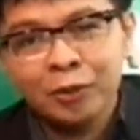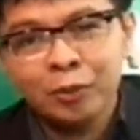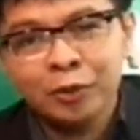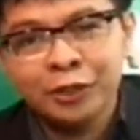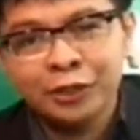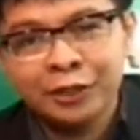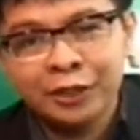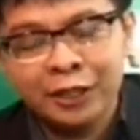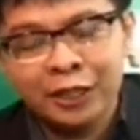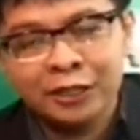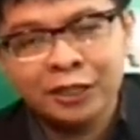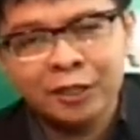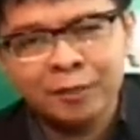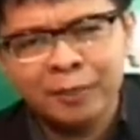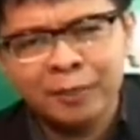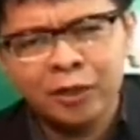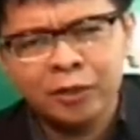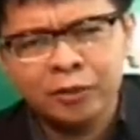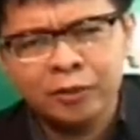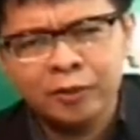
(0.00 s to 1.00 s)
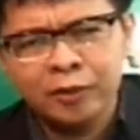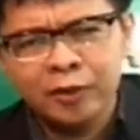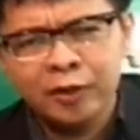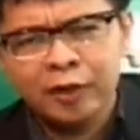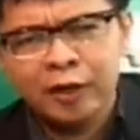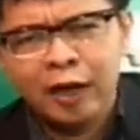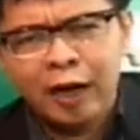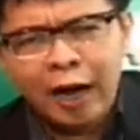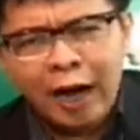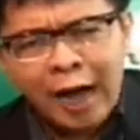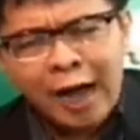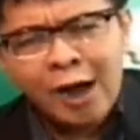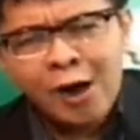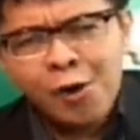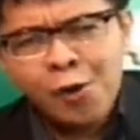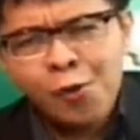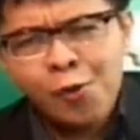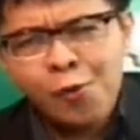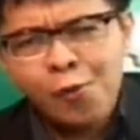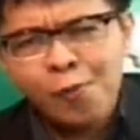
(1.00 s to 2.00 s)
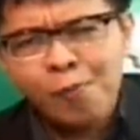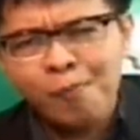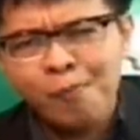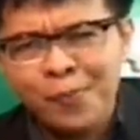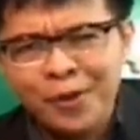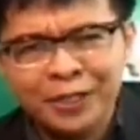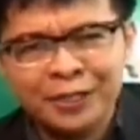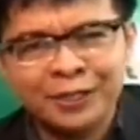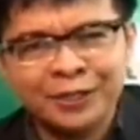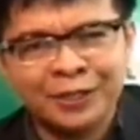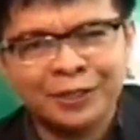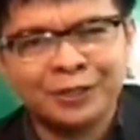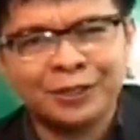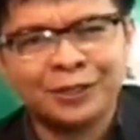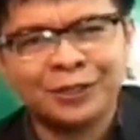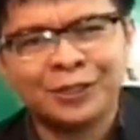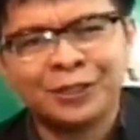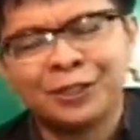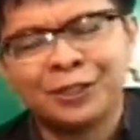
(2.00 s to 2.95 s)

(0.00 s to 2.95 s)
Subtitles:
who would discuss about how business